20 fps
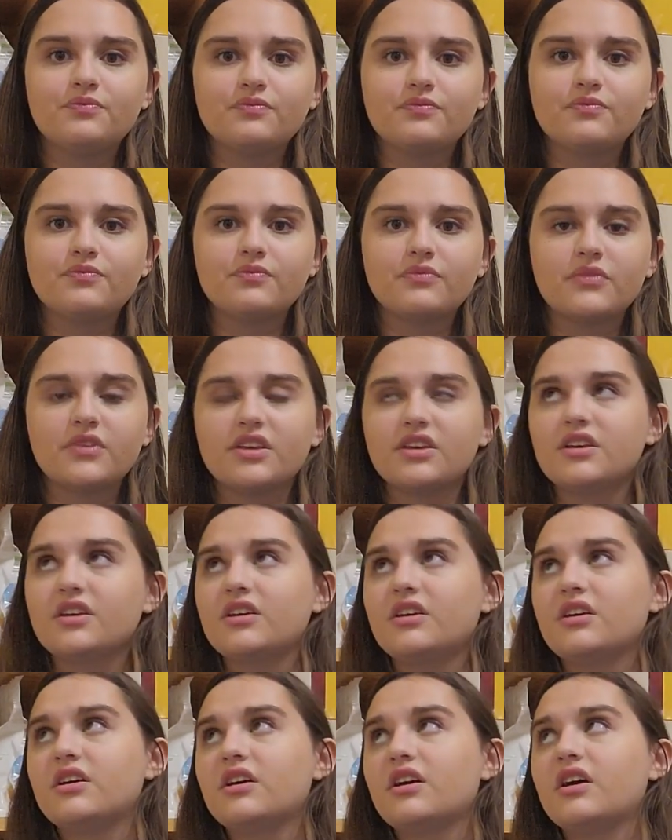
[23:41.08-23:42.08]

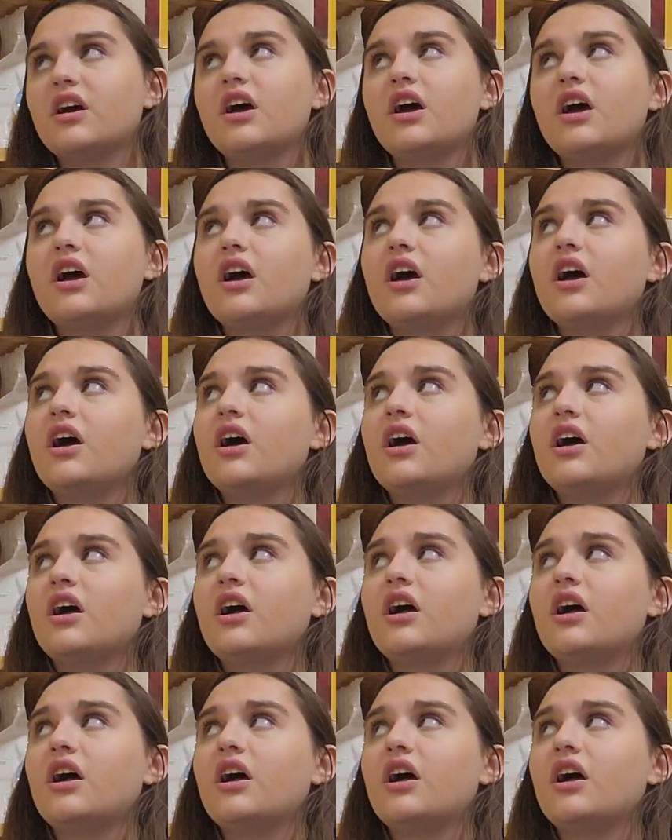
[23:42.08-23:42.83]
(silence)